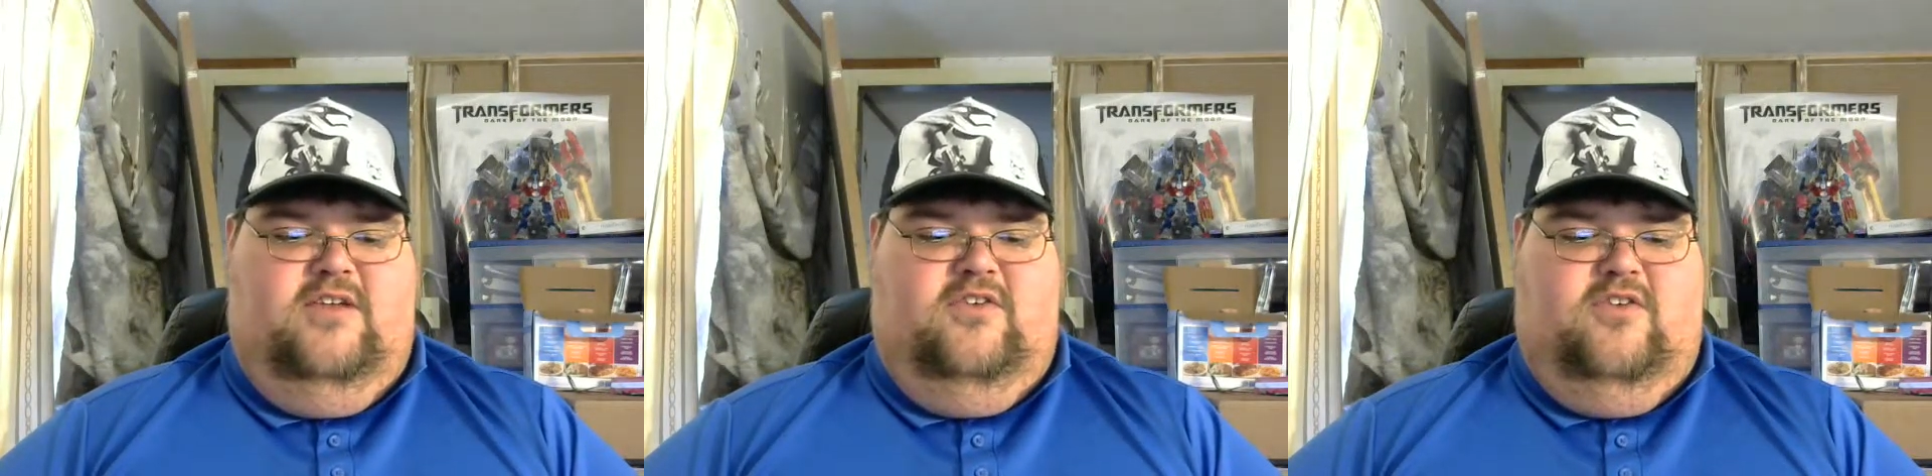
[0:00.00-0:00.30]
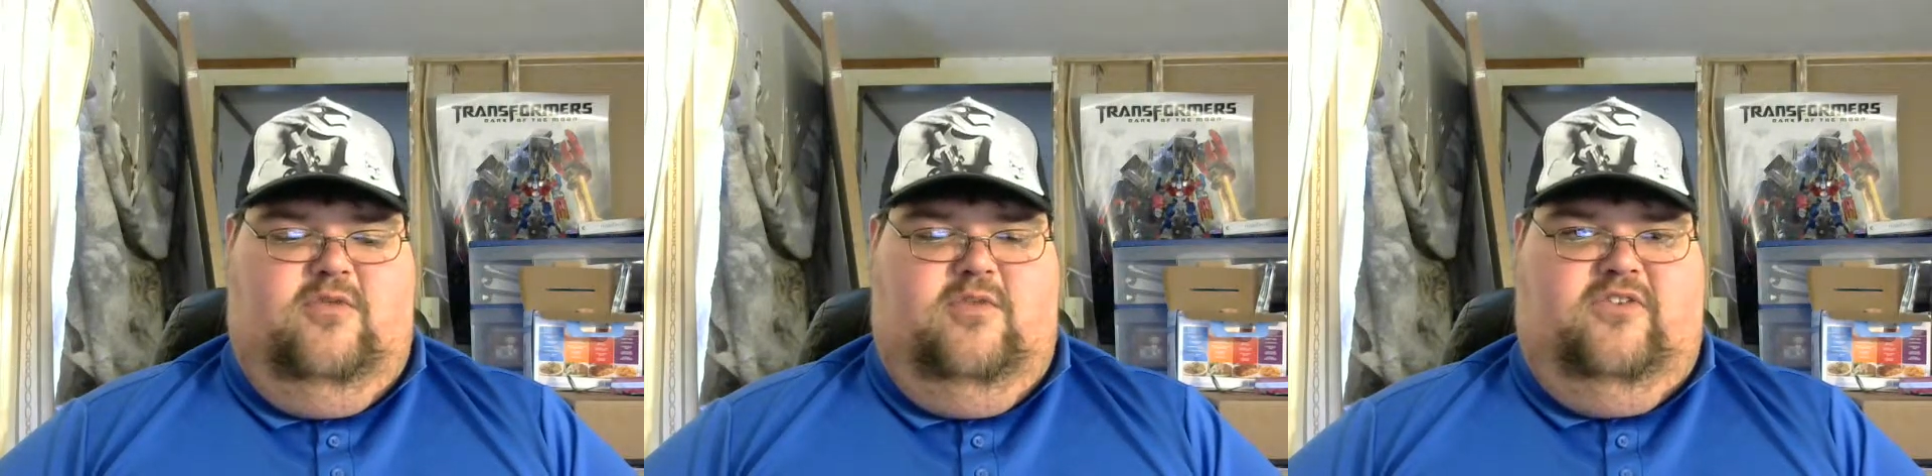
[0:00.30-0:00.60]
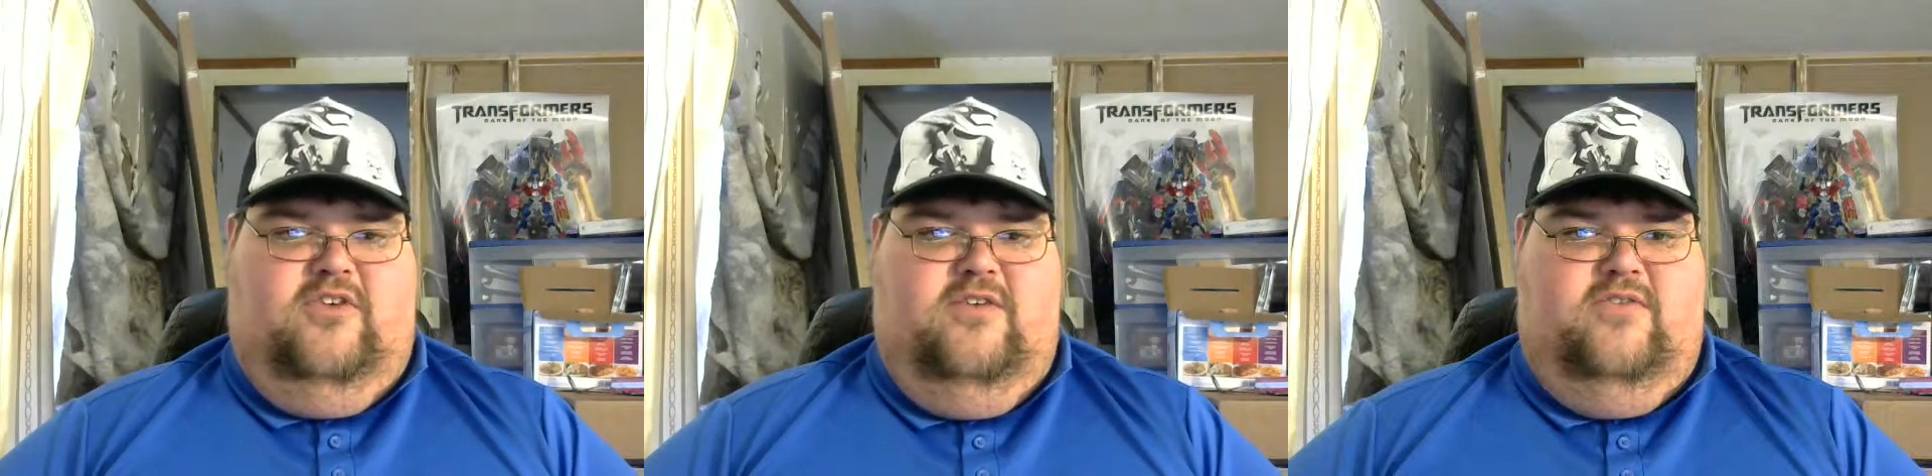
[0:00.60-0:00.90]
it as I
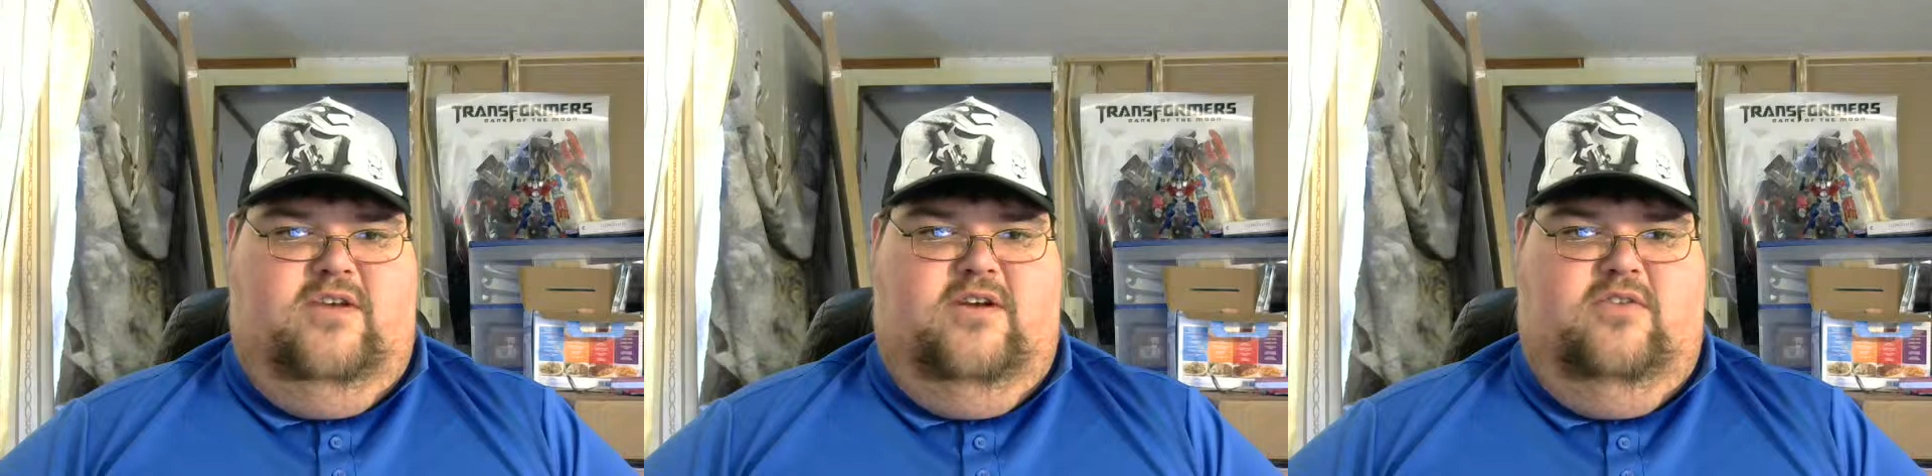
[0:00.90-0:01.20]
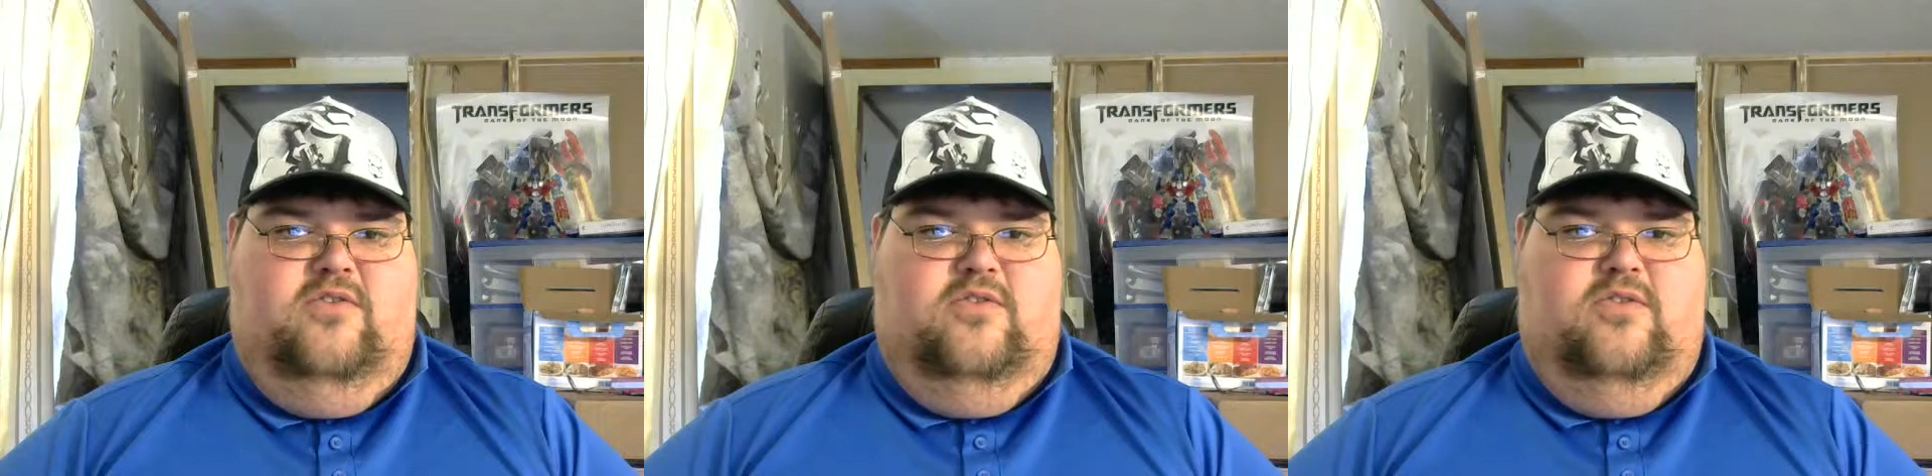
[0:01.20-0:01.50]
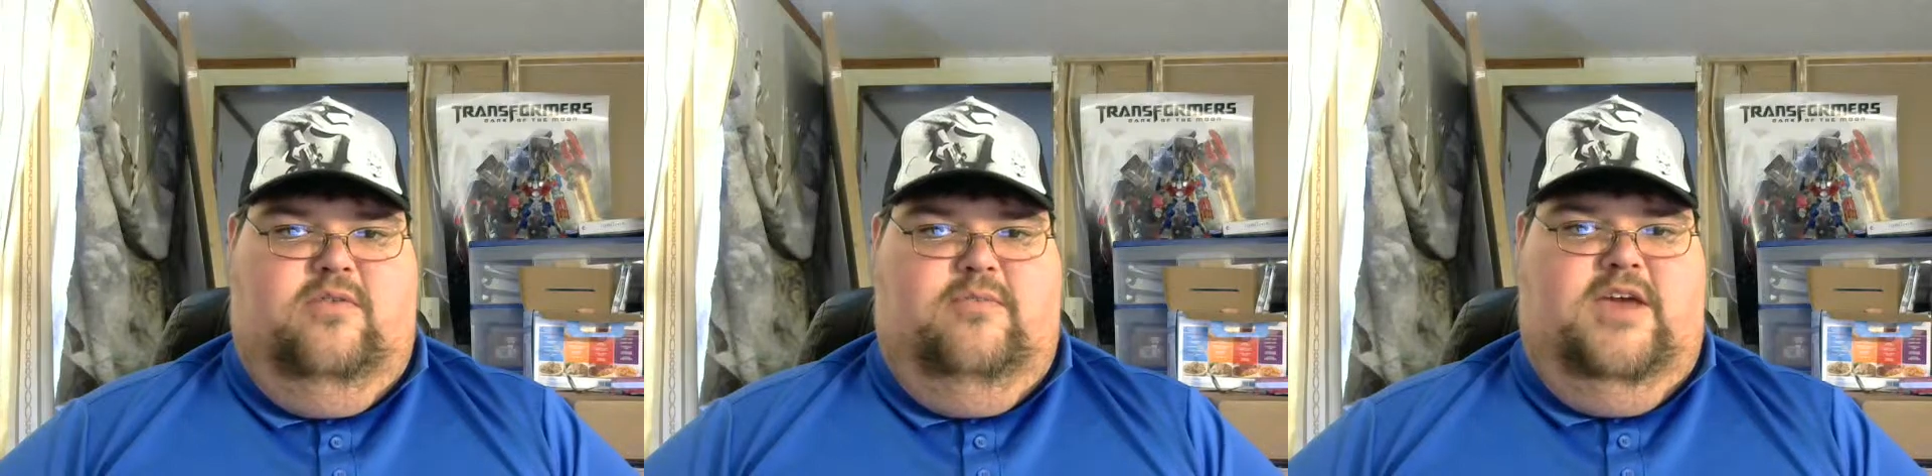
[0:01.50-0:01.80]
received it, other
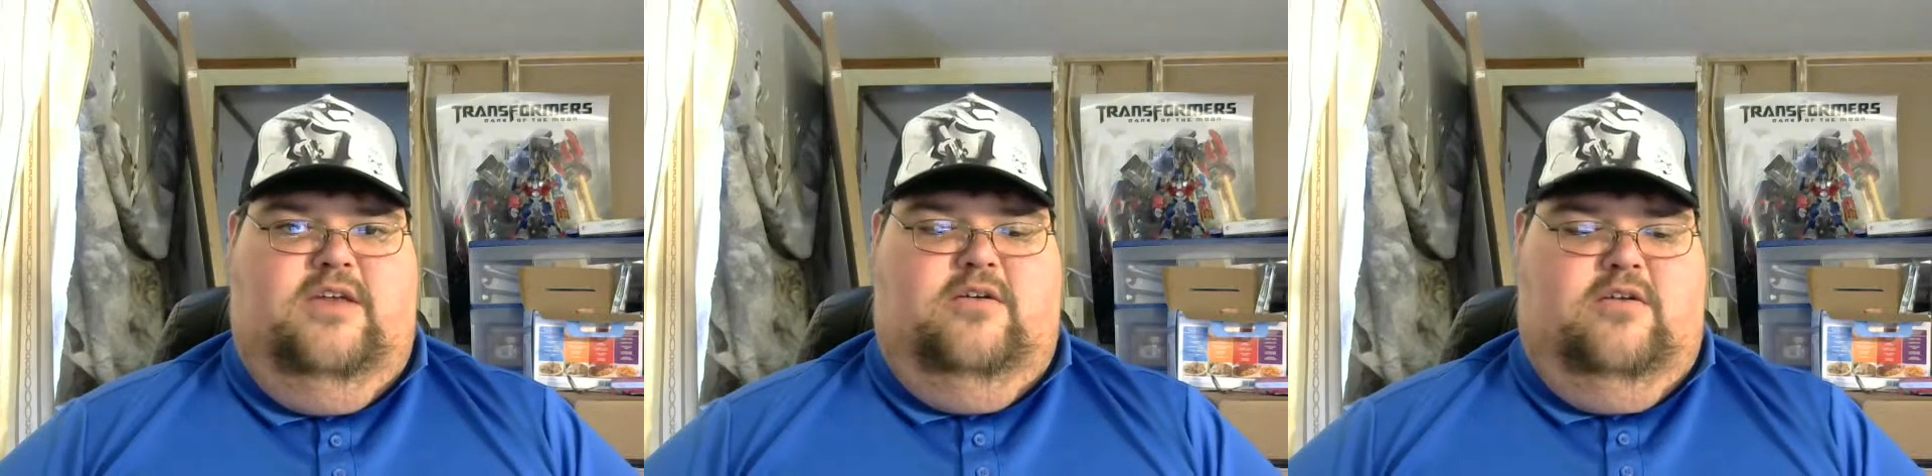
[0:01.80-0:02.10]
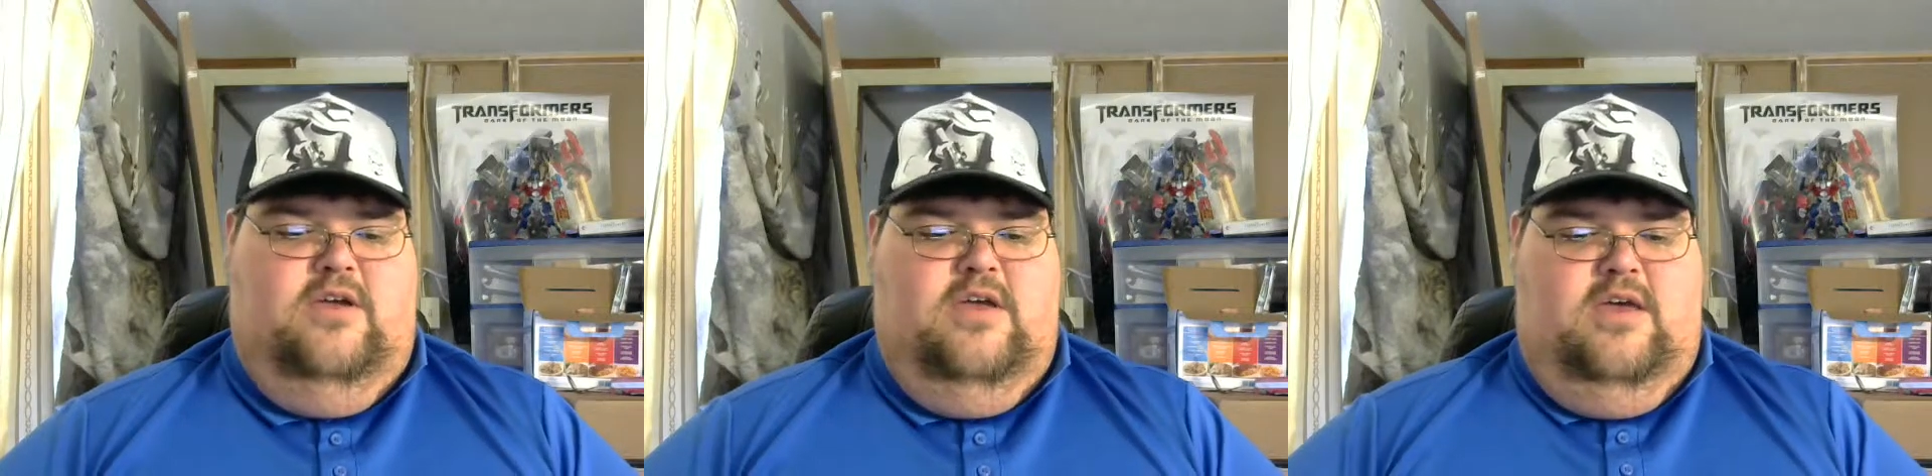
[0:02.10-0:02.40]
than the mailer.